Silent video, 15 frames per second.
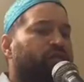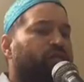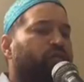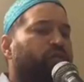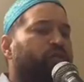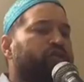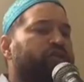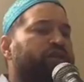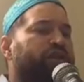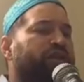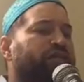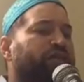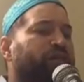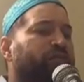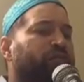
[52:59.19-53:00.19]
which
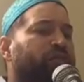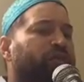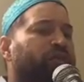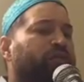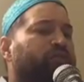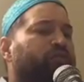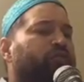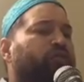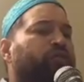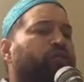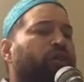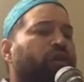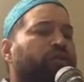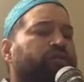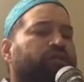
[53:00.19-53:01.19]
lead them to the
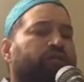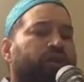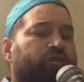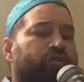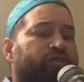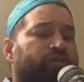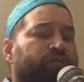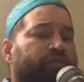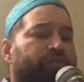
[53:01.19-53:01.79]
wrong deduction.